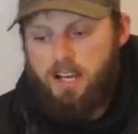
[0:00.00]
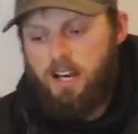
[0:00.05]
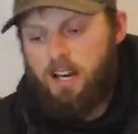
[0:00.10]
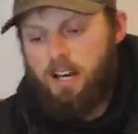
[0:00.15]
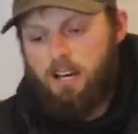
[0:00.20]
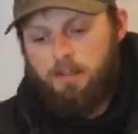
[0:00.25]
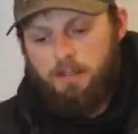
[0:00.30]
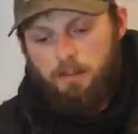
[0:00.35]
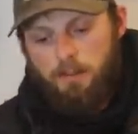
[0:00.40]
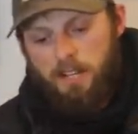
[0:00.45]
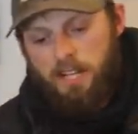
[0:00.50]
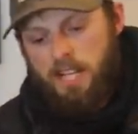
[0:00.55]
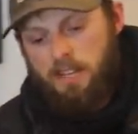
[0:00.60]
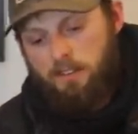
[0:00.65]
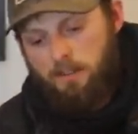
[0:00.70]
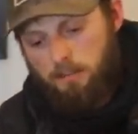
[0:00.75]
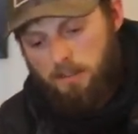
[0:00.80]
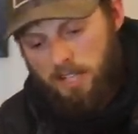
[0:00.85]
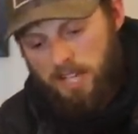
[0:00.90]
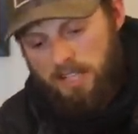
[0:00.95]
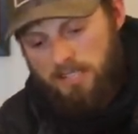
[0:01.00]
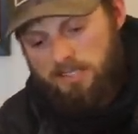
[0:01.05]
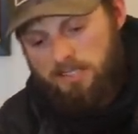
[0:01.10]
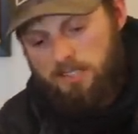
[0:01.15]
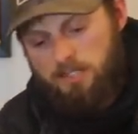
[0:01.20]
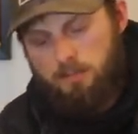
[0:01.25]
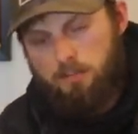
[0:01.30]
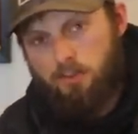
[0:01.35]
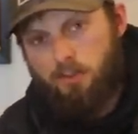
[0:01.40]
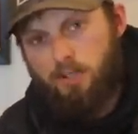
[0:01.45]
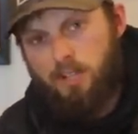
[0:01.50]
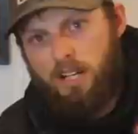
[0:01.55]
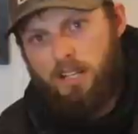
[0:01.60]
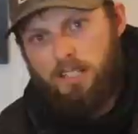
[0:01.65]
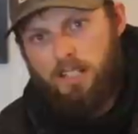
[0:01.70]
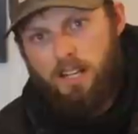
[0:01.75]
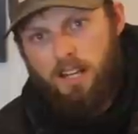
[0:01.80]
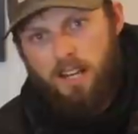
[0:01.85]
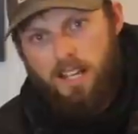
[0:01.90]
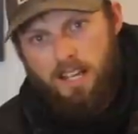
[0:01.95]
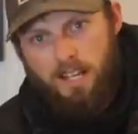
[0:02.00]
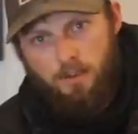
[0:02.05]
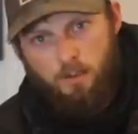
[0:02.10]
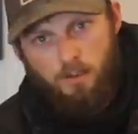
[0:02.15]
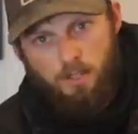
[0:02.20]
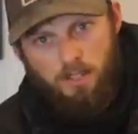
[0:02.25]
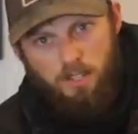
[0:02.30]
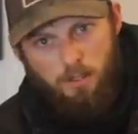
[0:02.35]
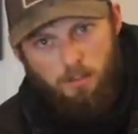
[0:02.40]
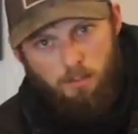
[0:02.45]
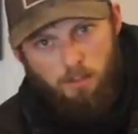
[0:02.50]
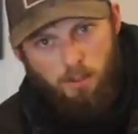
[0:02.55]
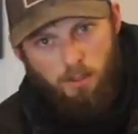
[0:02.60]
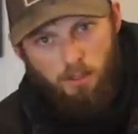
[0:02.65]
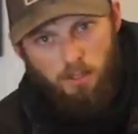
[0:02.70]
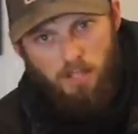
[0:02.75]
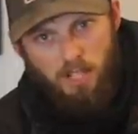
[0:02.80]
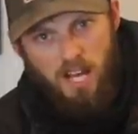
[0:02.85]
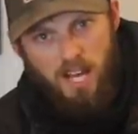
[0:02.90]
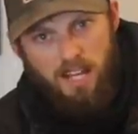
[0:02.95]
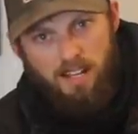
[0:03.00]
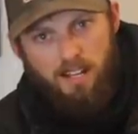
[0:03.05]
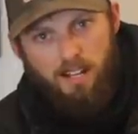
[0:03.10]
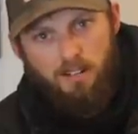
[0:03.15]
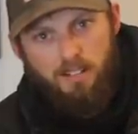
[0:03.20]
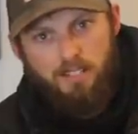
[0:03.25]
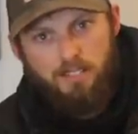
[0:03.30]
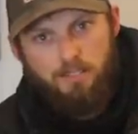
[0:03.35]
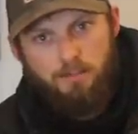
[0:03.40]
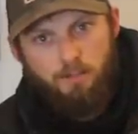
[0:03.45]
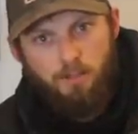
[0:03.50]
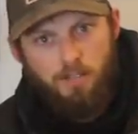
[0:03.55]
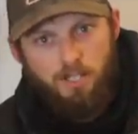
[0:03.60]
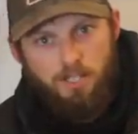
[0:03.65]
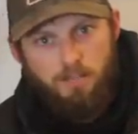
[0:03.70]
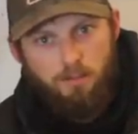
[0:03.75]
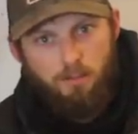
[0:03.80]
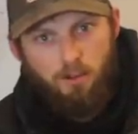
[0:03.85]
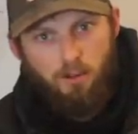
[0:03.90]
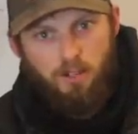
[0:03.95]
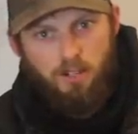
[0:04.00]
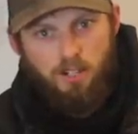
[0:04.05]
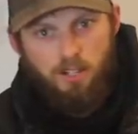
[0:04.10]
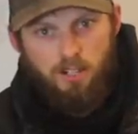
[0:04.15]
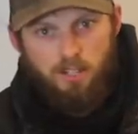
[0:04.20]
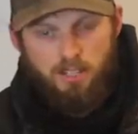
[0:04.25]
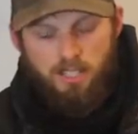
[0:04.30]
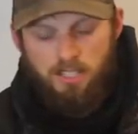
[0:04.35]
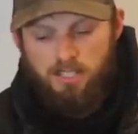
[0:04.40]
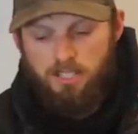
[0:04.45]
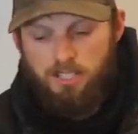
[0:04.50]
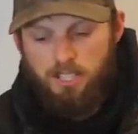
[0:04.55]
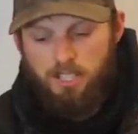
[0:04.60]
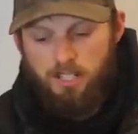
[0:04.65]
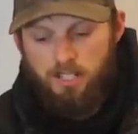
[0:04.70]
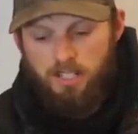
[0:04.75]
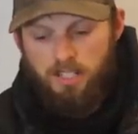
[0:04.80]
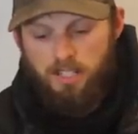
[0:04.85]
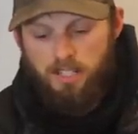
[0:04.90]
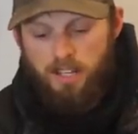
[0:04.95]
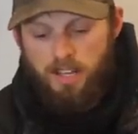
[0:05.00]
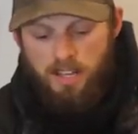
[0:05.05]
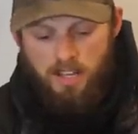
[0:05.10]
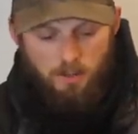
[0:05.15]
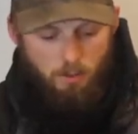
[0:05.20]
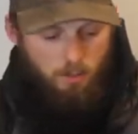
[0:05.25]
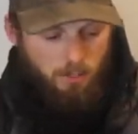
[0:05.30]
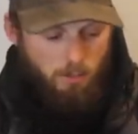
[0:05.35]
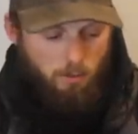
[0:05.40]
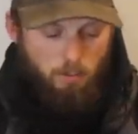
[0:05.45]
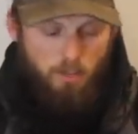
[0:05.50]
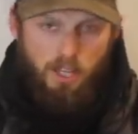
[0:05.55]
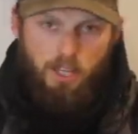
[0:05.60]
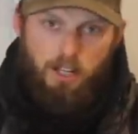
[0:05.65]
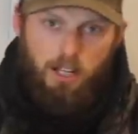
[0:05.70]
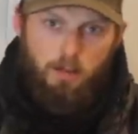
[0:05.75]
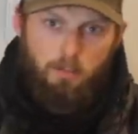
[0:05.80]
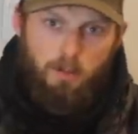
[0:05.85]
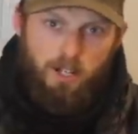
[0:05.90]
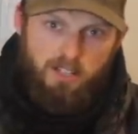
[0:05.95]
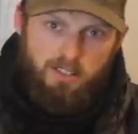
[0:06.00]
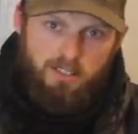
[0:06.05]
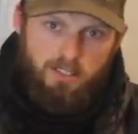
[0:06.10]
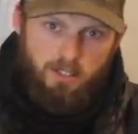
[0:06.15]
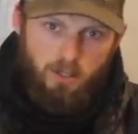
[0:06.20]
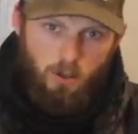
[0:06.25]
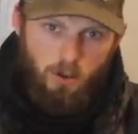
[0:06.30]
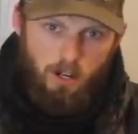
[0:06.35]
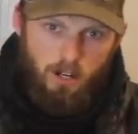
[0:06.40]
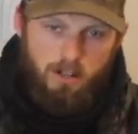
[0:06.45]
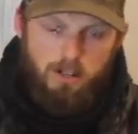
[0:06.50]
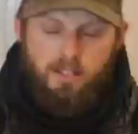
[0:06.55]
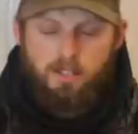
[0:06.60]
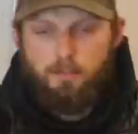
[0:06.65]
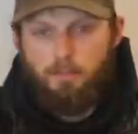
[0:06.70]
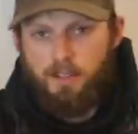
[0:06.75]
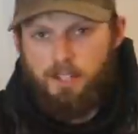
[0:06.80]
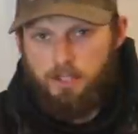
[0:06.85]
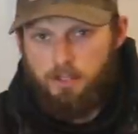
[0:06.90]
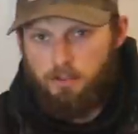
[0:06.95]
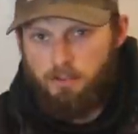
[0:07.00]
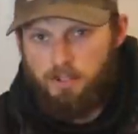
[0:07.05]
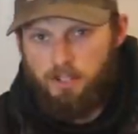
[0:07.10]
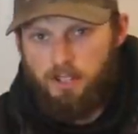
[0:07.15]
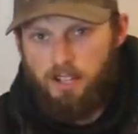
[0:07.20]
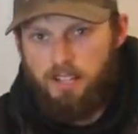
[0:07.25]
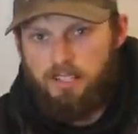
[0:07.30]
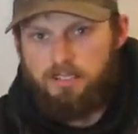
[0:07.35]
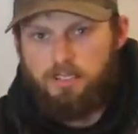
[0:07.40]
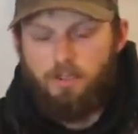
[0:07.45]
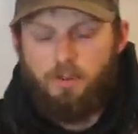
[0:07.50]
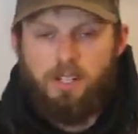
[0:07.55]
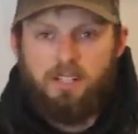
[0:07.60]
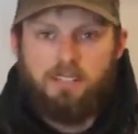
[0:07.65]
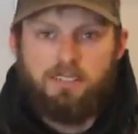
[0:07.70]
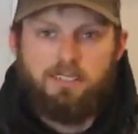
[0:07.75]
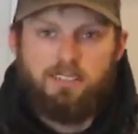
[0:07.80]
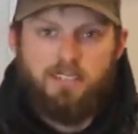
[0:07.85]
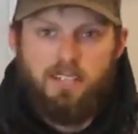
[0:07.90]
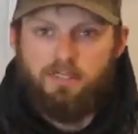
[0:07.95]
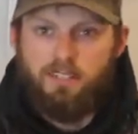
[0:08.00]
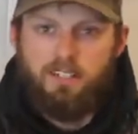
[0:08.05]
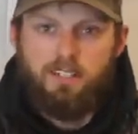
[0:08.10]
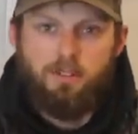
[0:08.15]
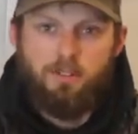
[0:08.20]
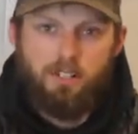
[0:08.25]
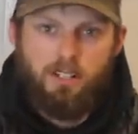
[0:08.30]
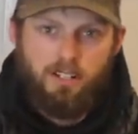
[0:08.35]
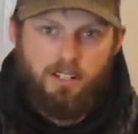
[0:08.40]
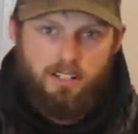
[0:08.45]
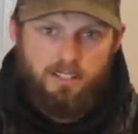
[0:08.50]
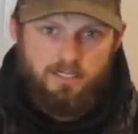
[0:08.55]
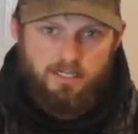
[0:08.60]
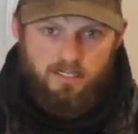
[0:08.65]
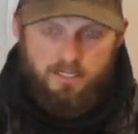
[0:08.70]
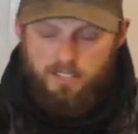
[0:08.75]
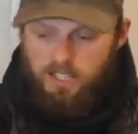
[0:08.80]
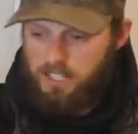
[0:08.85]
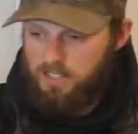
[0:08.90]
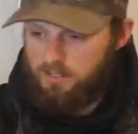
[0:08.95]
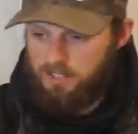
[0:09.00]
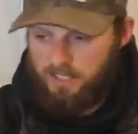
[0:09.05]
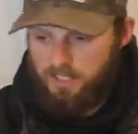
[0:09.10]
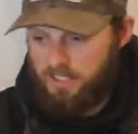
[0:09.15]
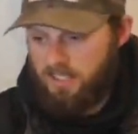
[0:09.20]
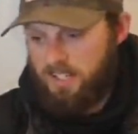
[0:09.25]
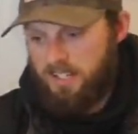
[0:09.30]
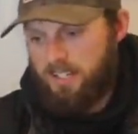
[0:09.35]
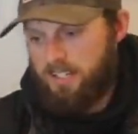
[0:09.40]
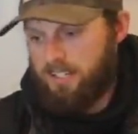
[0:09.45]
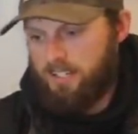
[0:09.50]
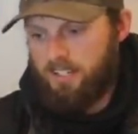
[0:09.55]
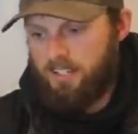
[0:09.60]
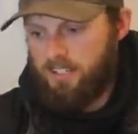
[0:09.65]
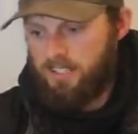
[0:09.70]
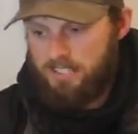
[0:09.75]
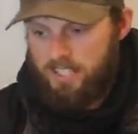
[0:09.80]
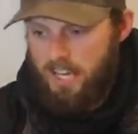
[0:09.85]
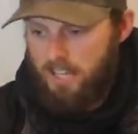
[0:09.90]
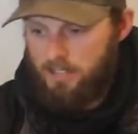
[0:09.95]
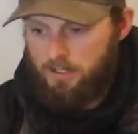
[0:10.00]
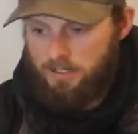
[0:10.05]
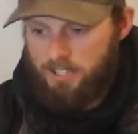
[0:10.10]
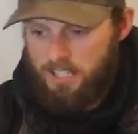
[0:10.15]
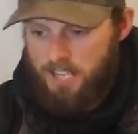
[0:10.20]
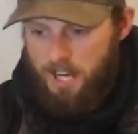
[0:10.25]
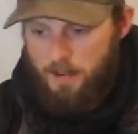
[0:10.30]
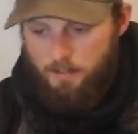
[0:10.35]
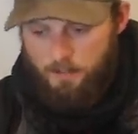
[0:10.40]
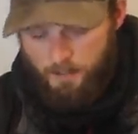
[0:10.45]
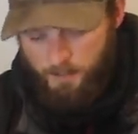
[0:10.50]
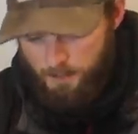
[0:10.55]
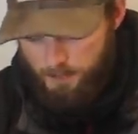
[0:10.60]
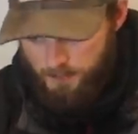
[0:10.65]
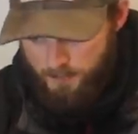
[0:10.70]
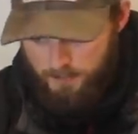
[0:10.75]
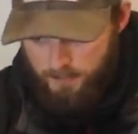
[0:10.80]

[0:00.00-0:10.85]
um, they might have a plastic spool on there, and when they pull line out, it's much more herky-jerky. When you pick it up at a store, when you realize it, when it's 72 degrees inside of a, uh, a tackle shop,